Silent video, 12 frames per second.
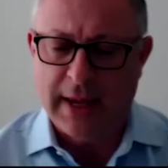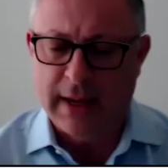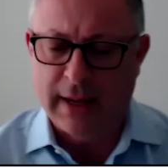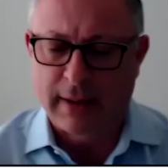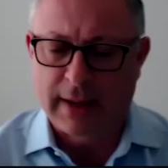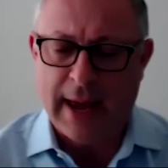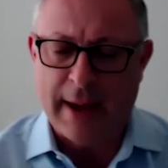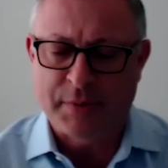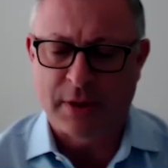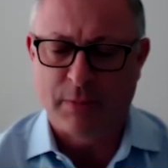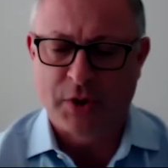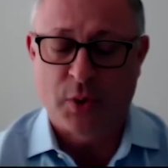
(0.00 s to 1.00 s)
year gaps
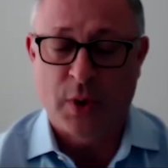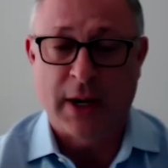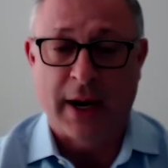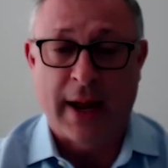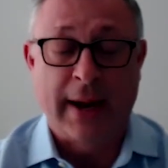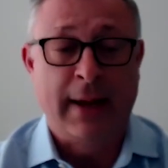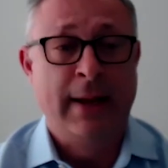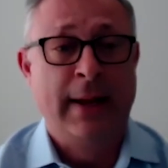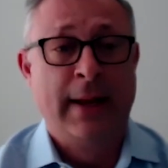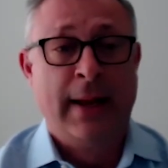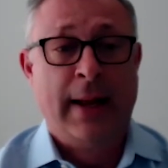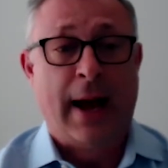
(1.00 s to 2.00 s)
in between. And I,
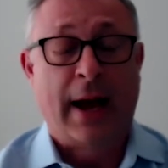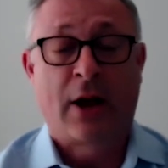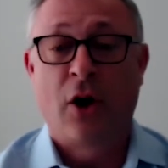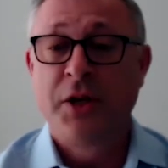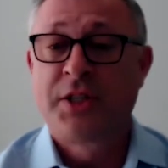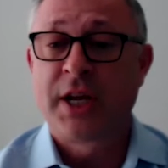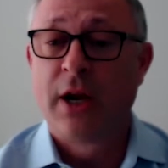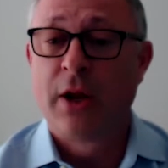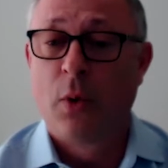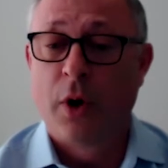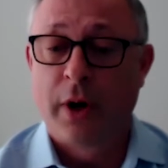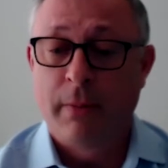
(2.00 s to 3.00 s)
I can't tell you
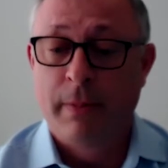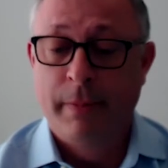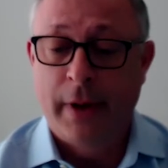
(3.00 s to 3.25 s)
what a